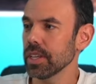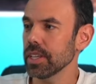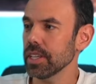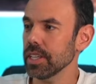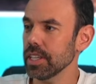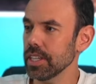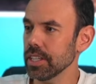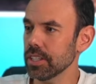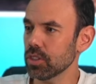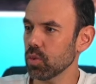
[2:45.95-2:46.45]

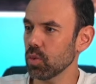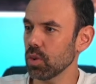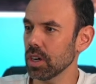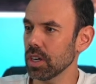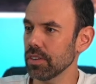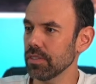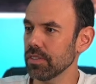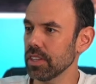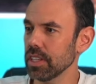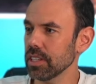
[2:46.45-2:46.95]
each one
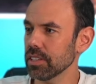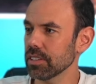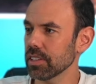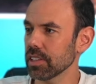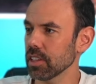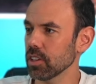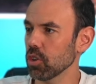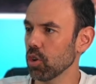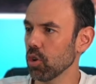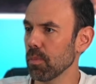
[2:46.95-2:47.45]
of these
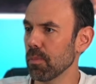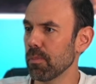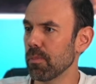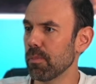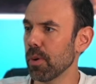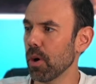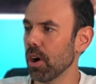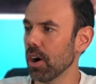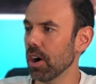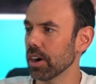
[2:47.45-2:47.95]
little
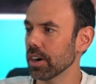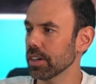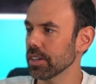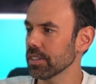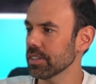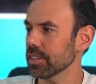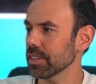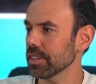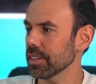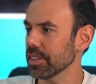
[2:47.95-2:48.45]

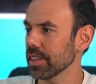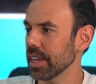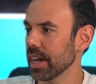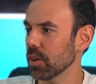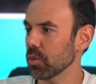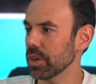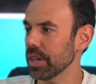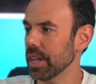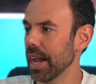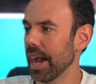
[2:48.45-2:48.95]
bars that
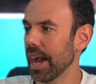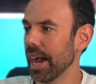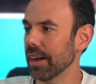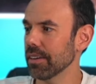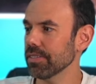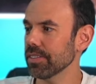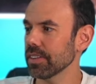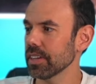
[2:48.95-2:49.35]
we have